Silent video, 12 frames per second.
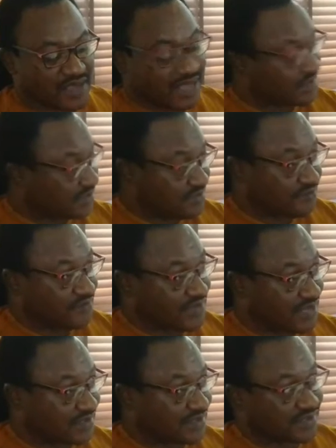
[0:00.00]
asking for
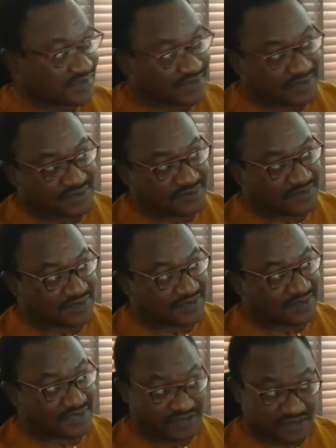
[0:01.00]
the assistance of the
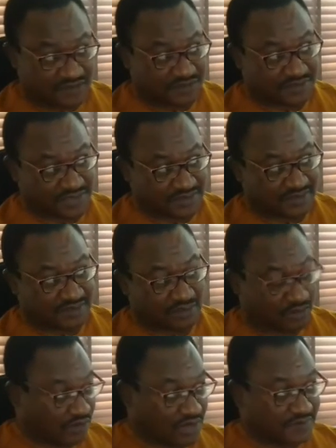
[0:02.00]
state government,
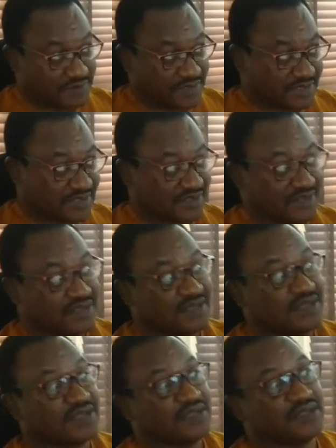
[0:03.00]
local government,
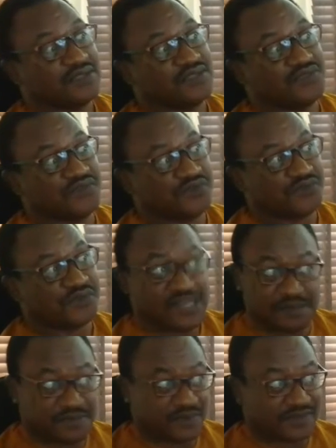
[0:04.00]
to
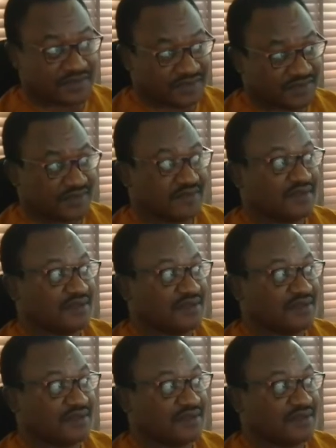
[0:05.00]
help us